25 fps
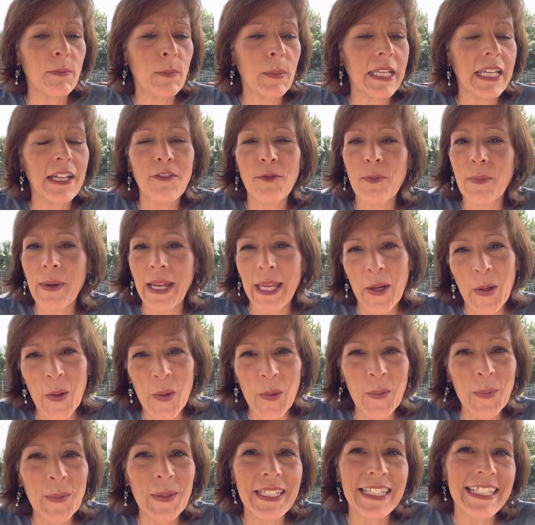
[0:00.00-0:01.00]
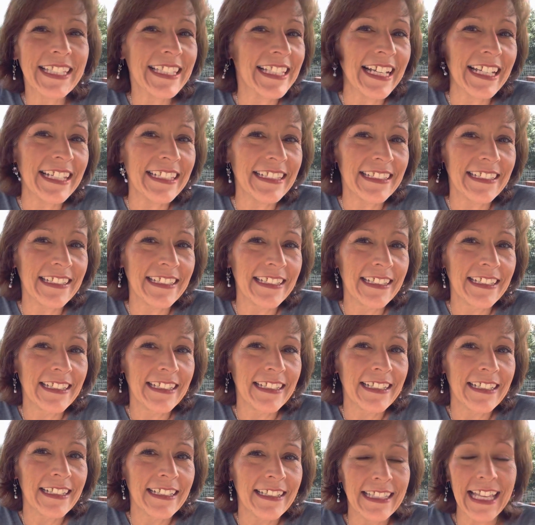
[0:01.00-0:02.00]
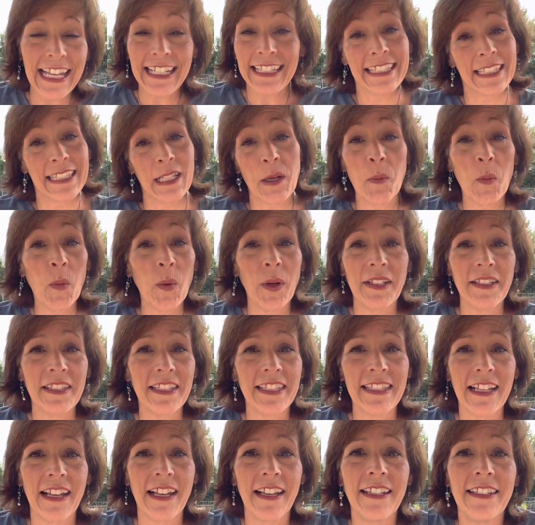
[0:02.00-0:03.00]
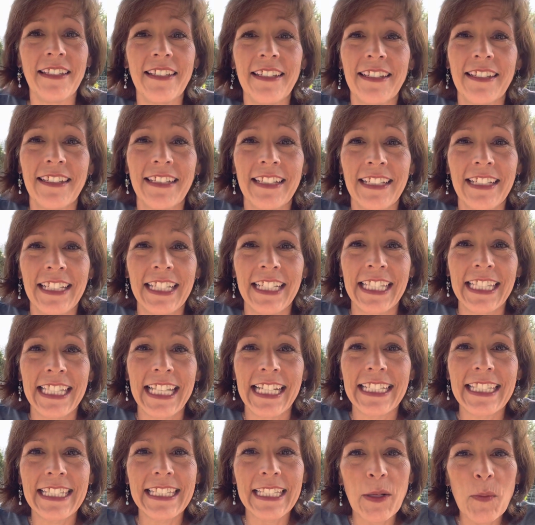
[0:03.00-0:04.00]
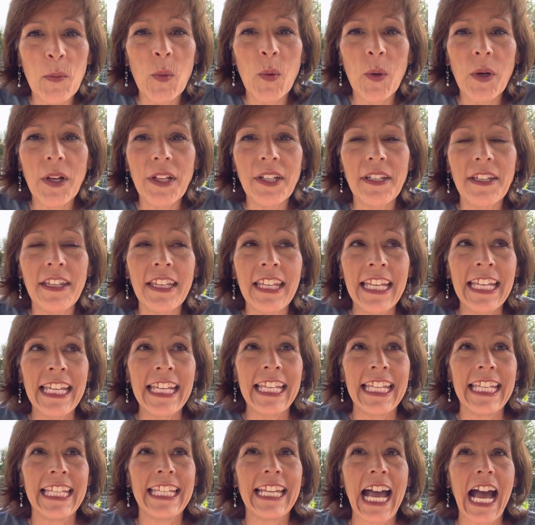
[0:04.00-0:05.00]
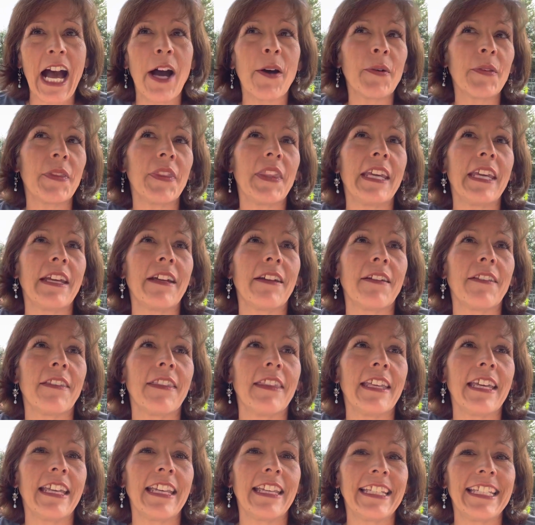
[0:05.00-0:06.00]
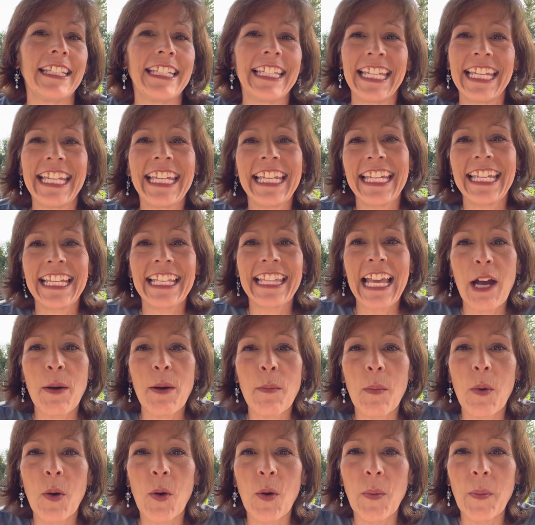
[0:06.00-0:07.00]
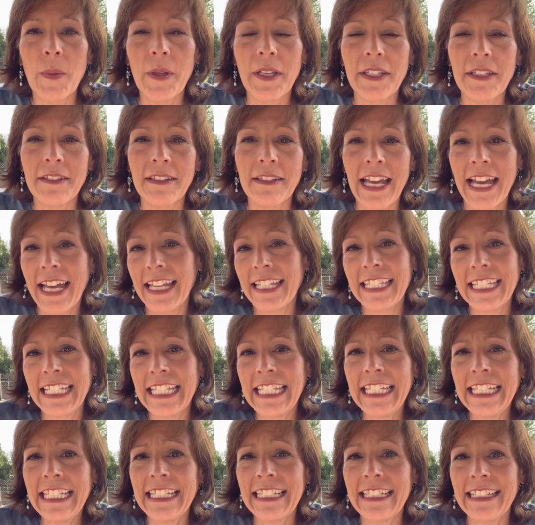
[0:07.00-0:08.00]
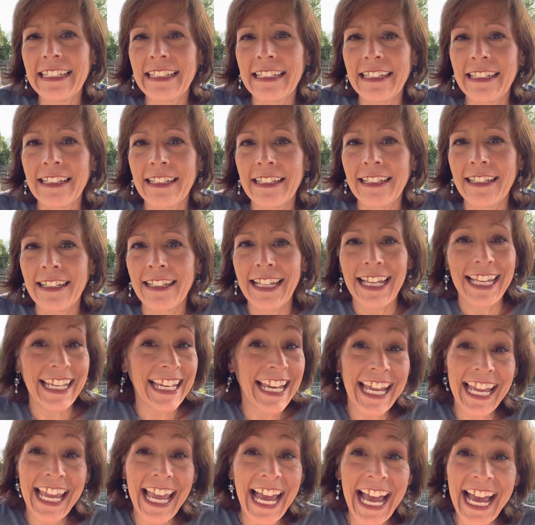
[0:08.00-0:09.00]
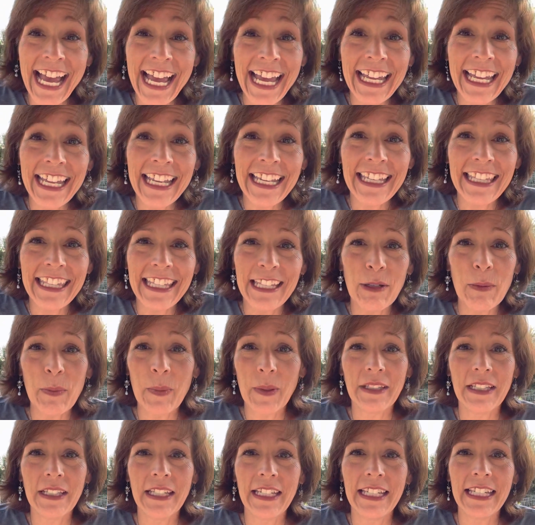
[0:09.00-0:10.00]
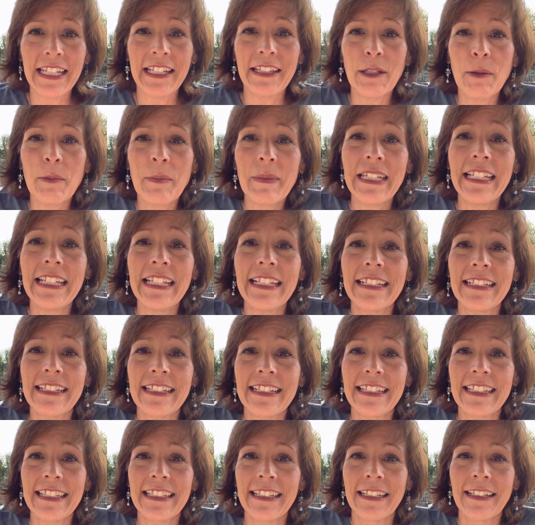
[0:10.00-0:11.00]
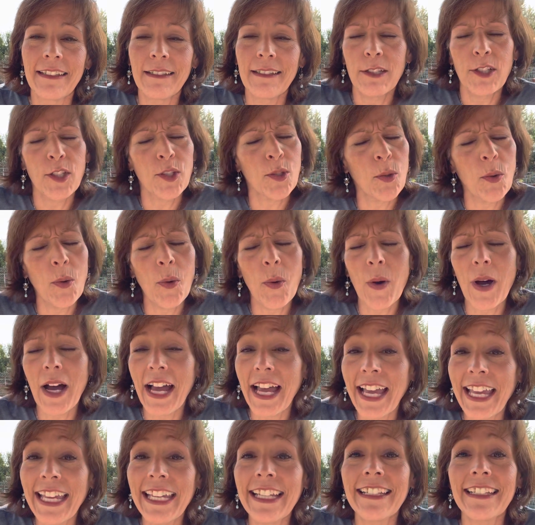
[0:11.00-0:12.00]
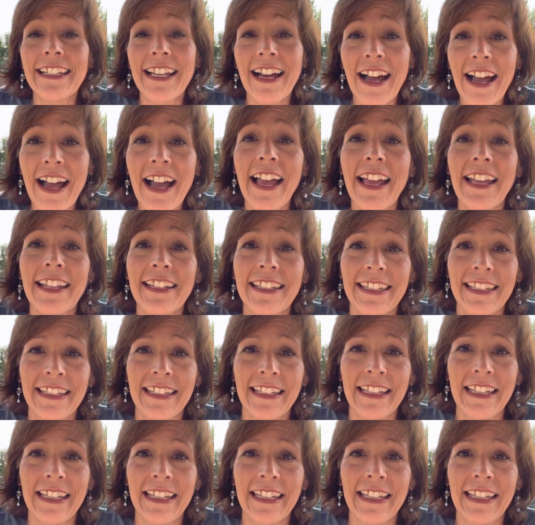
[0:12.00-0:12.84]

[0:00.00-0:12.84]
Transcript: me of my own son. That's someone's son. That's someone out there that he in that moment had need. And I had the ability and the means. So why not?